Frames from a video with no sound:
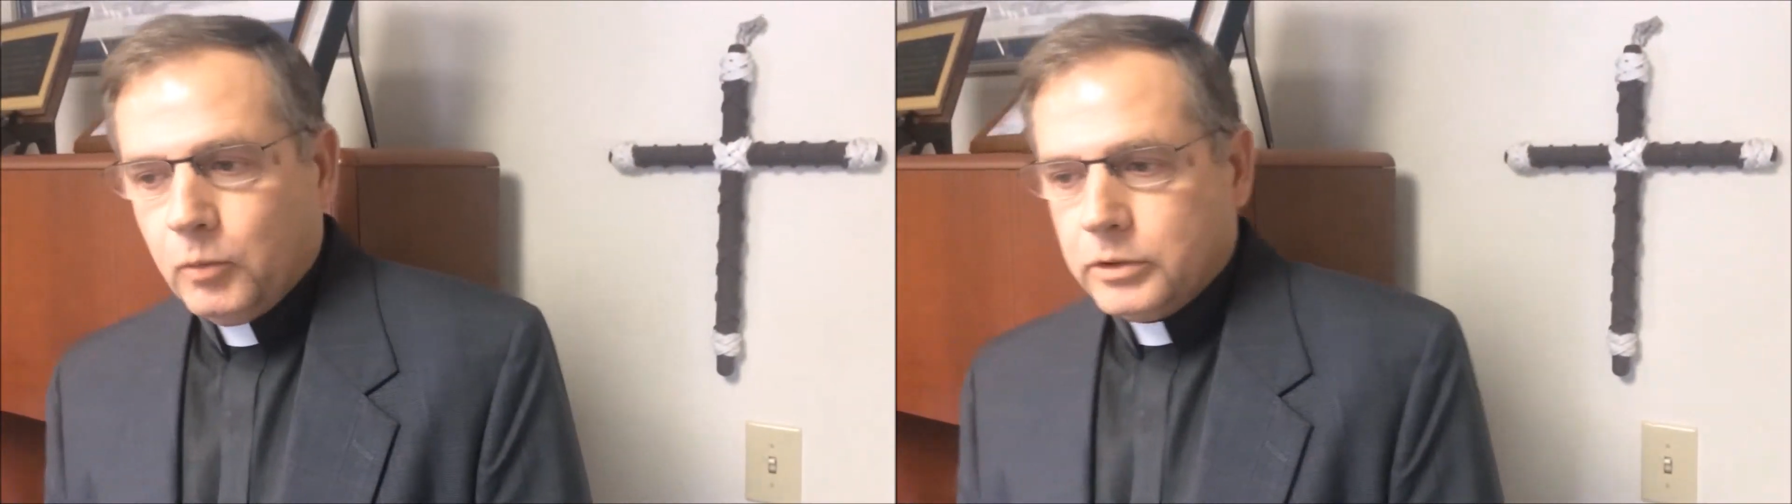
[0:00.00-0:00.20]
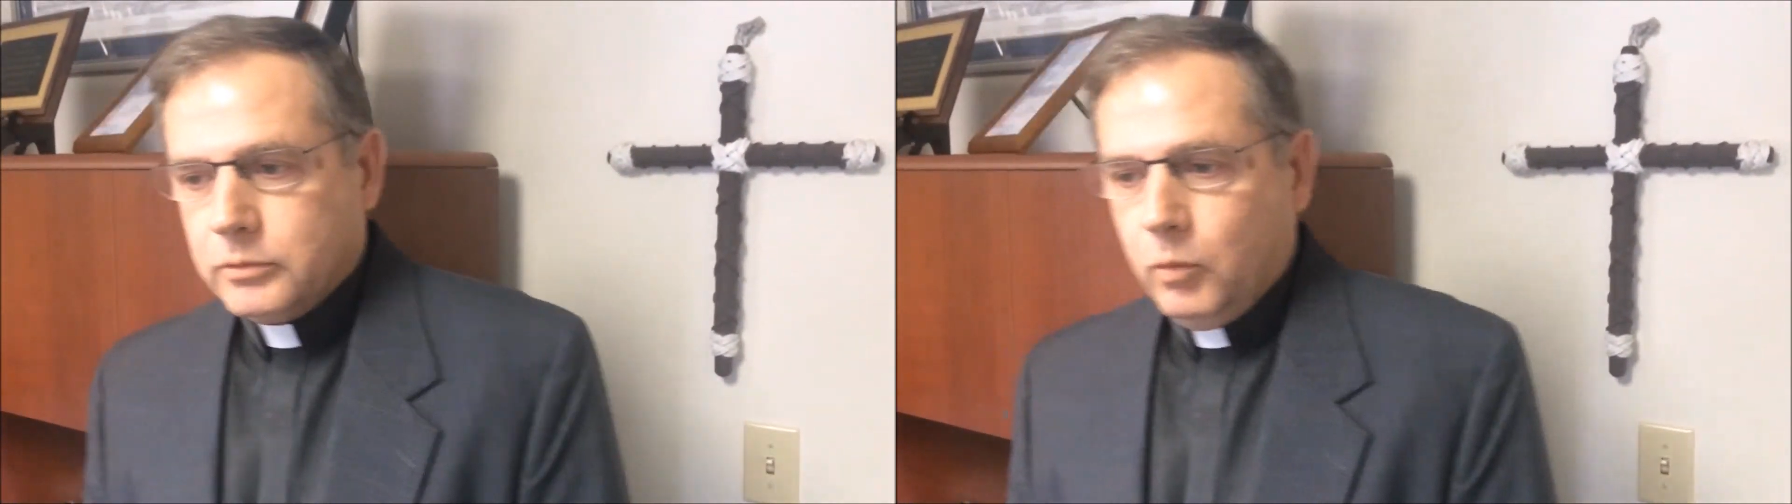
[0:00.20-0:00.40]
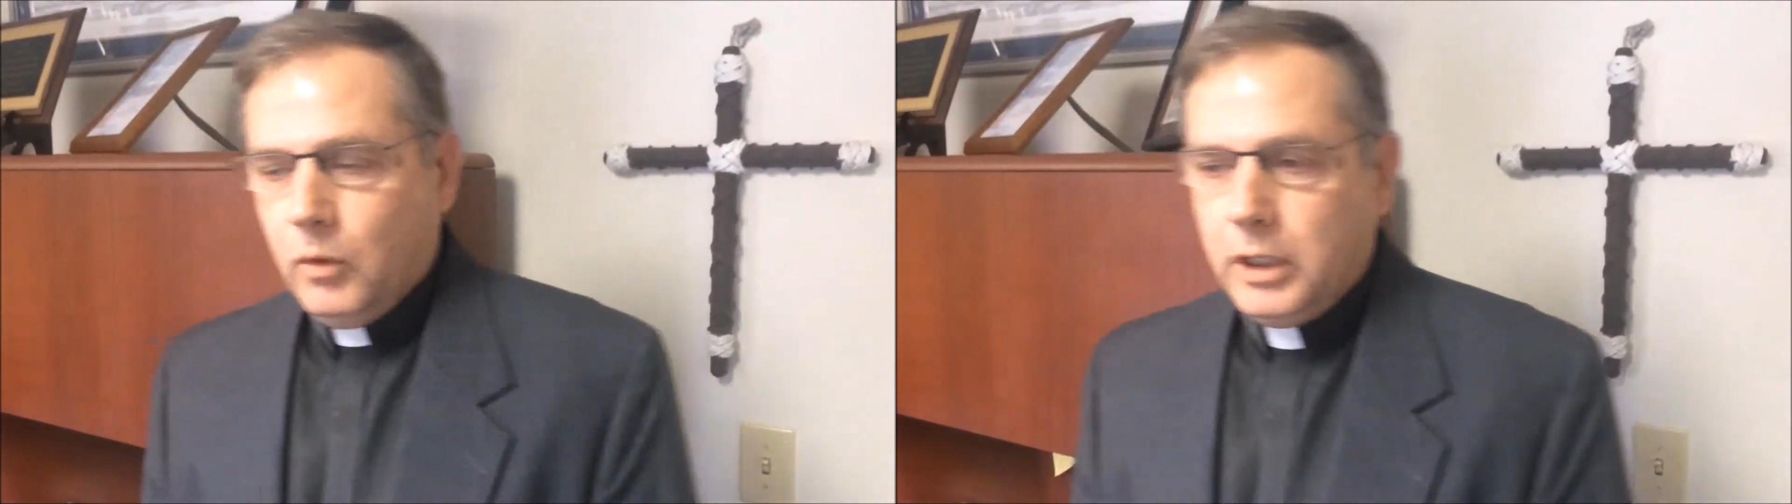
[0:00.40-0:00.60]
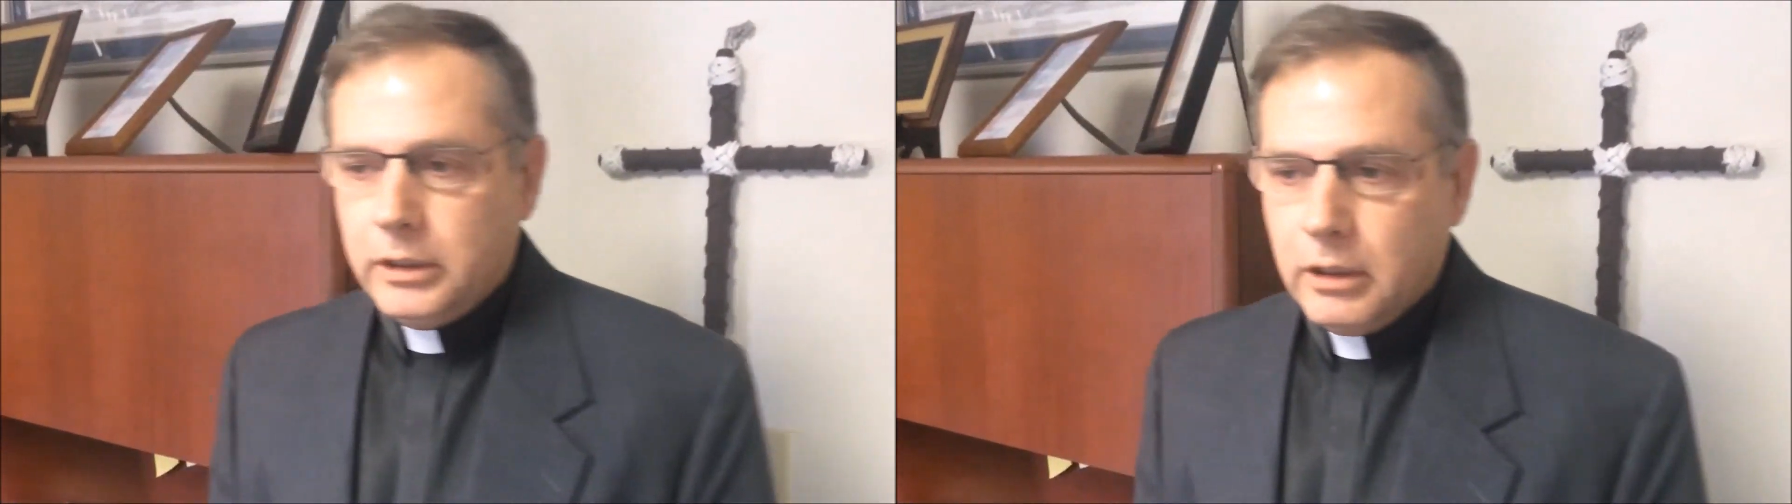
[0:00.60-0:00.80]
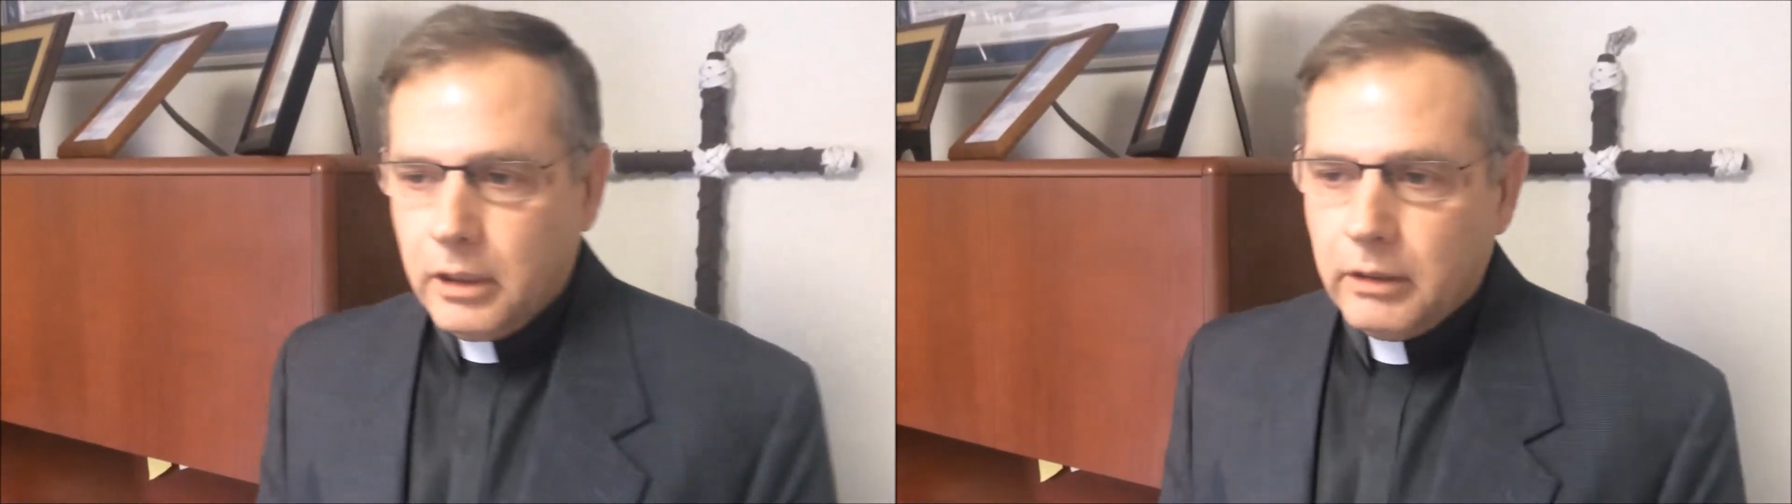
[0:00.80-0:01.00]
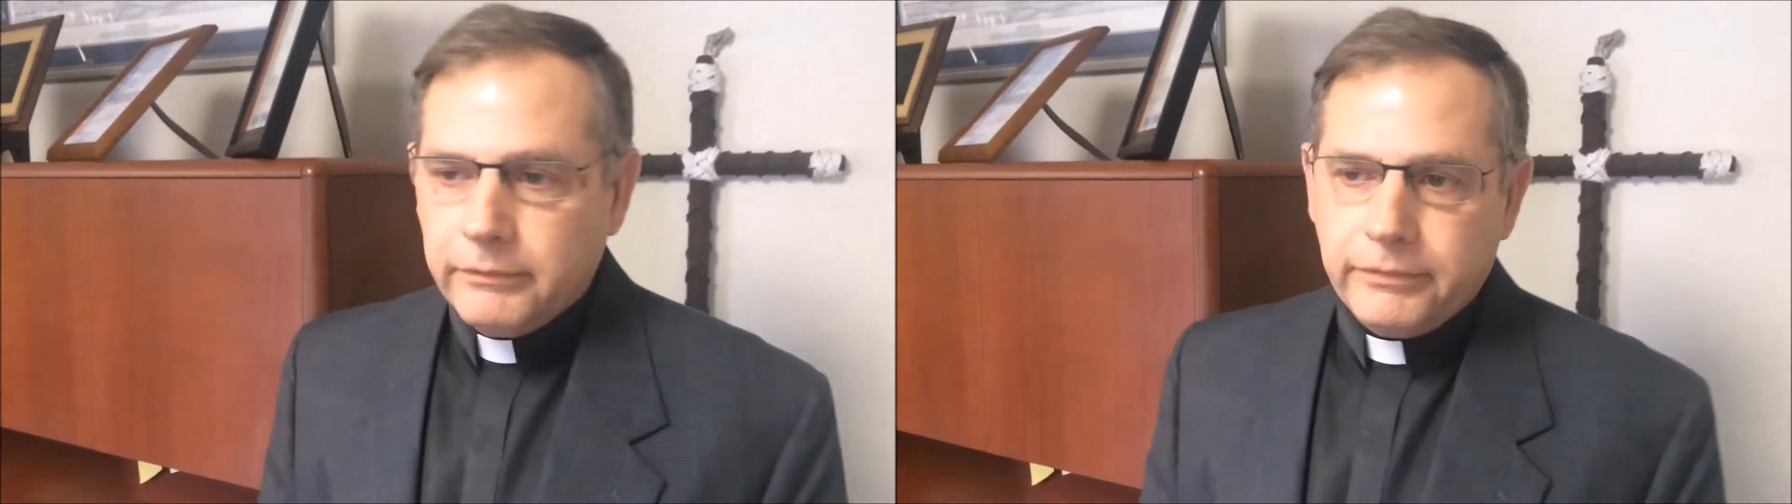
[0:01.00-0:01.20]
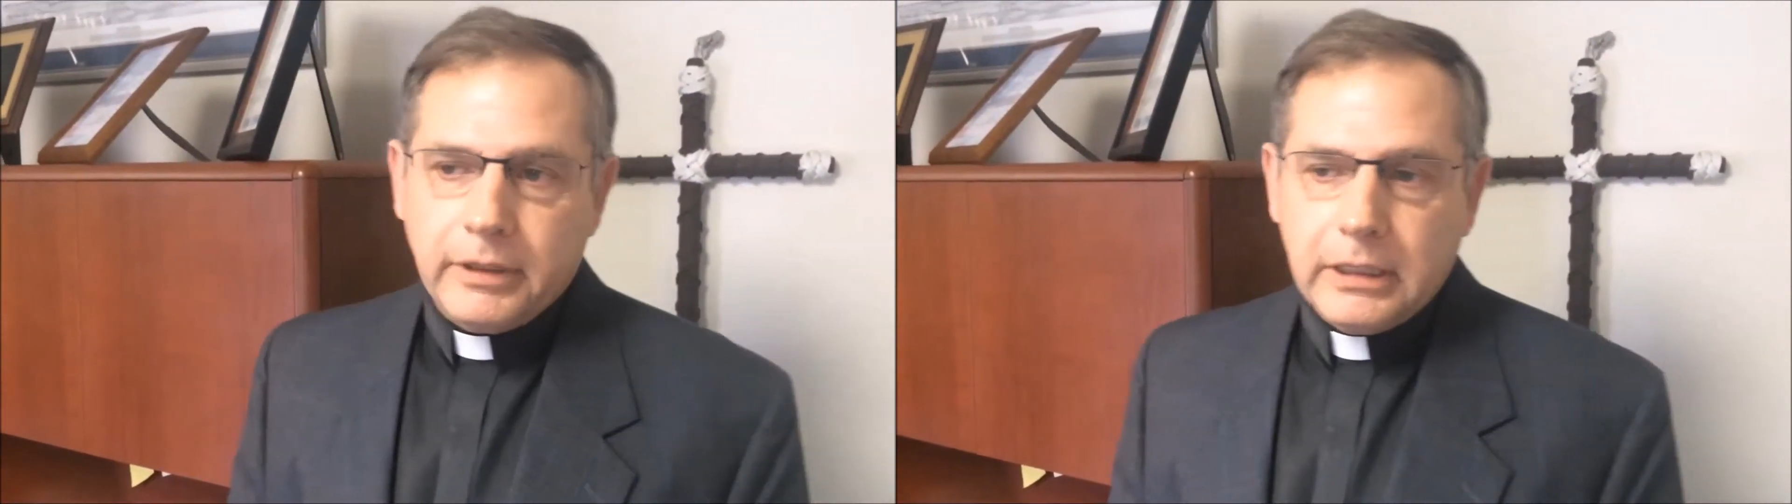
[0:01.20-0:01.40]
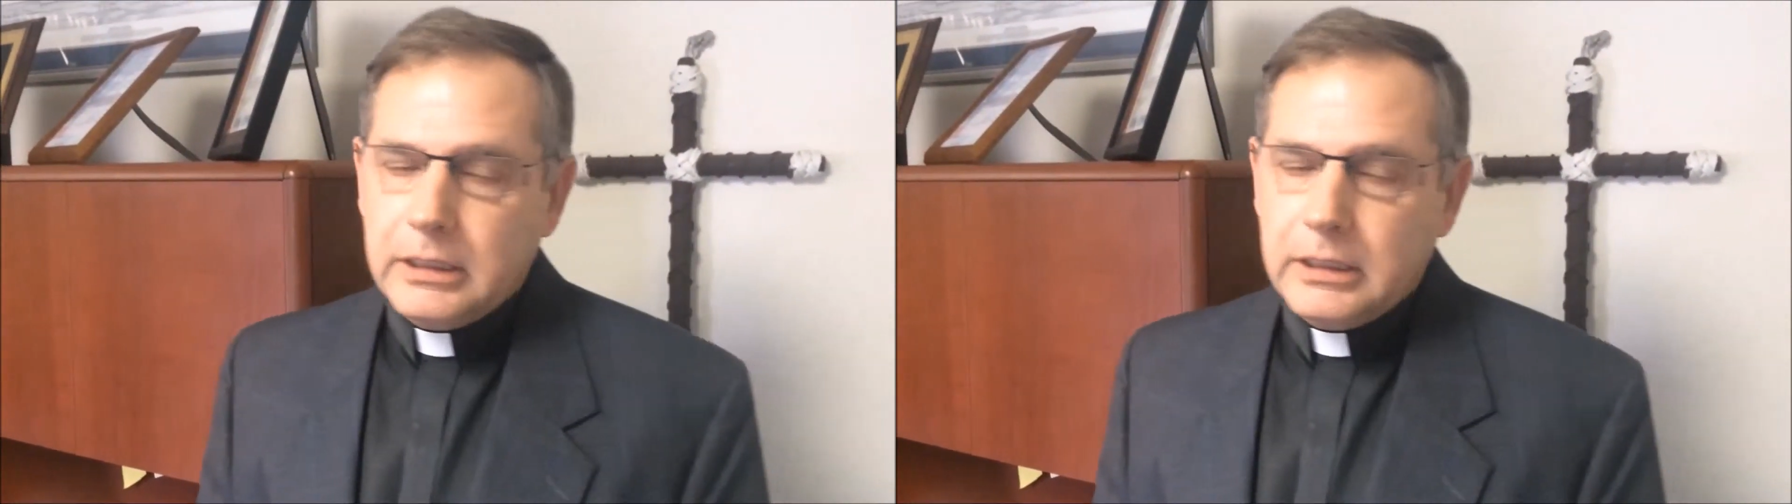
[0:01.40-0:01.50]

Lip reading: was one of